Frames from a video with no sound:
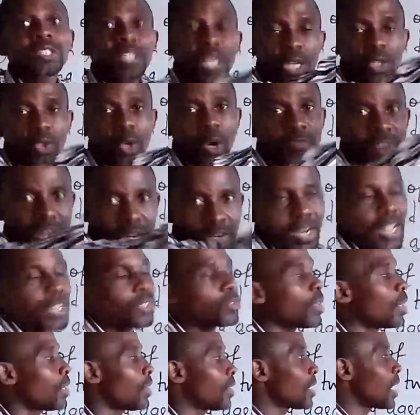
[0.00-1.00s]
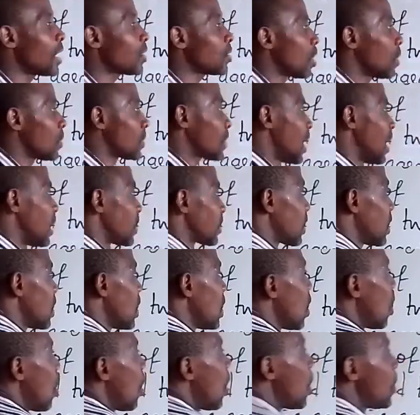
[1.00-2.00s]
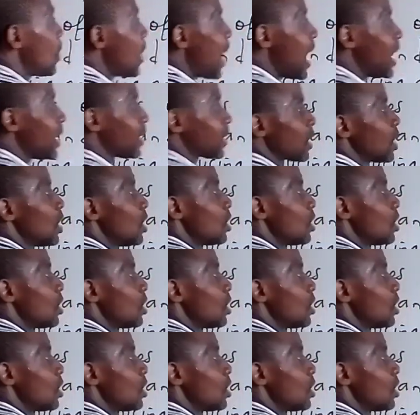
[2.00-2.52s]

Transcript: state of another substance. Alright,